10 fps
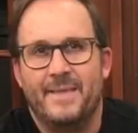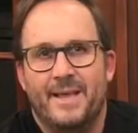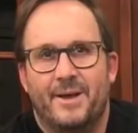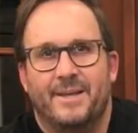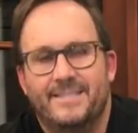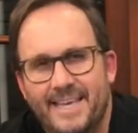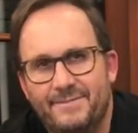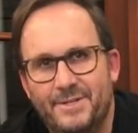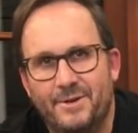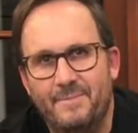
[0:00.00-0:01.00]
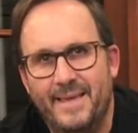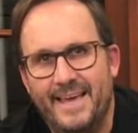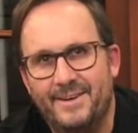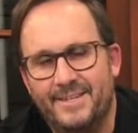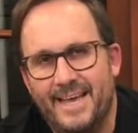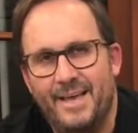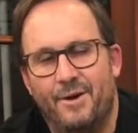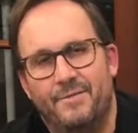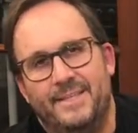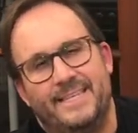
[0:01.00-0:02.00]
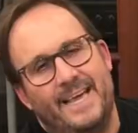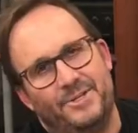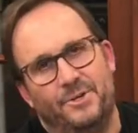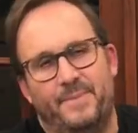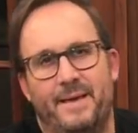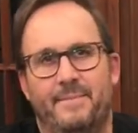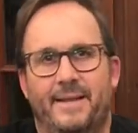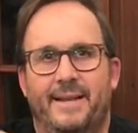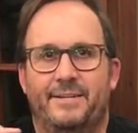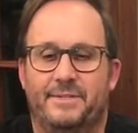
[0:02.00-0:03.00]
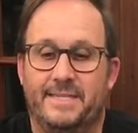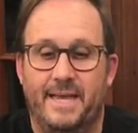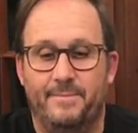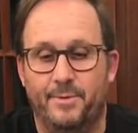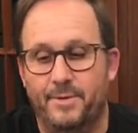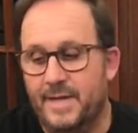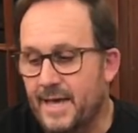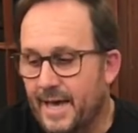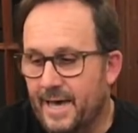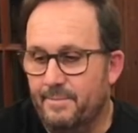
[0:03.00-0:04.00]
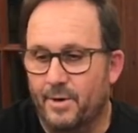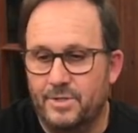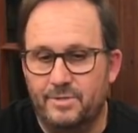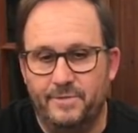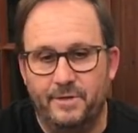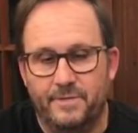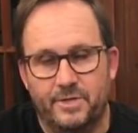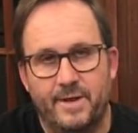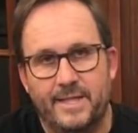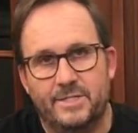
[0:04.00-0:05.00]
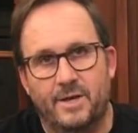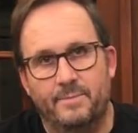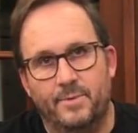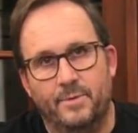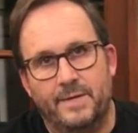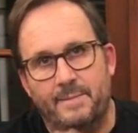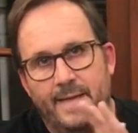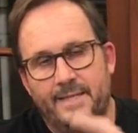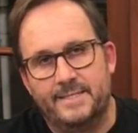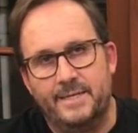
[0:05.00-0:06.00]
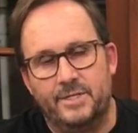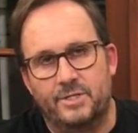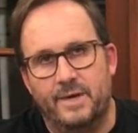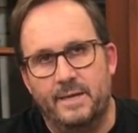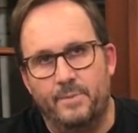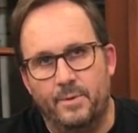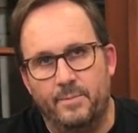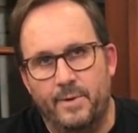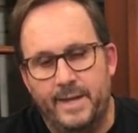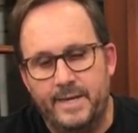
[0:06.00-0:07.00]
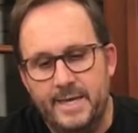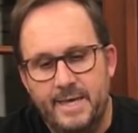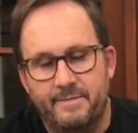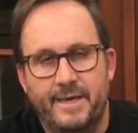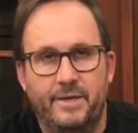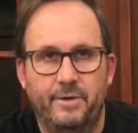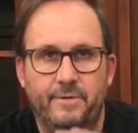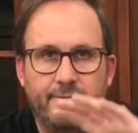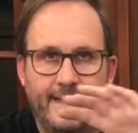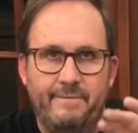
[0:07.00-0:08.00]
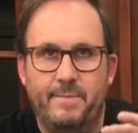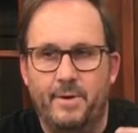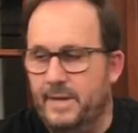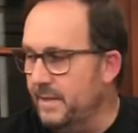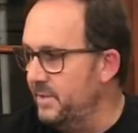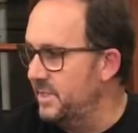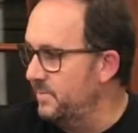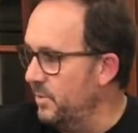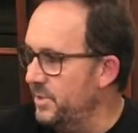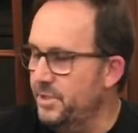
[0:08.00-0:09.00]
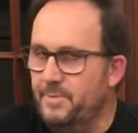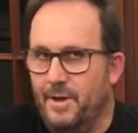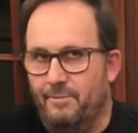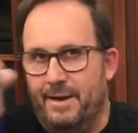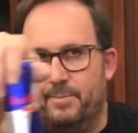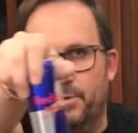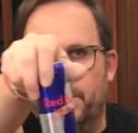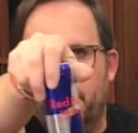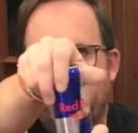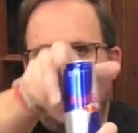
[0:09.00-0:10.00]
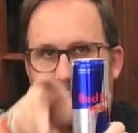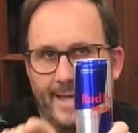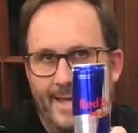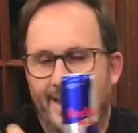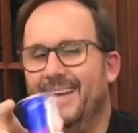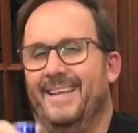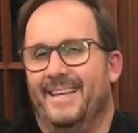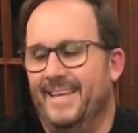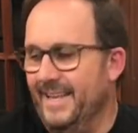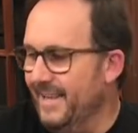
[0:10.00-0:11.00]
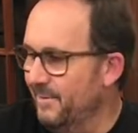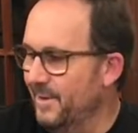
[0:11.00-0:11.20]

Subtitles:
Guys, thanks for joining me again today on this Andrew Penman Electric Skateboard Unbox Review for the Tranzite Board, coming out of Sydney, Australia, born and bred. Thank you for everybody. This is brought to you by Red Bull. Are you kidding?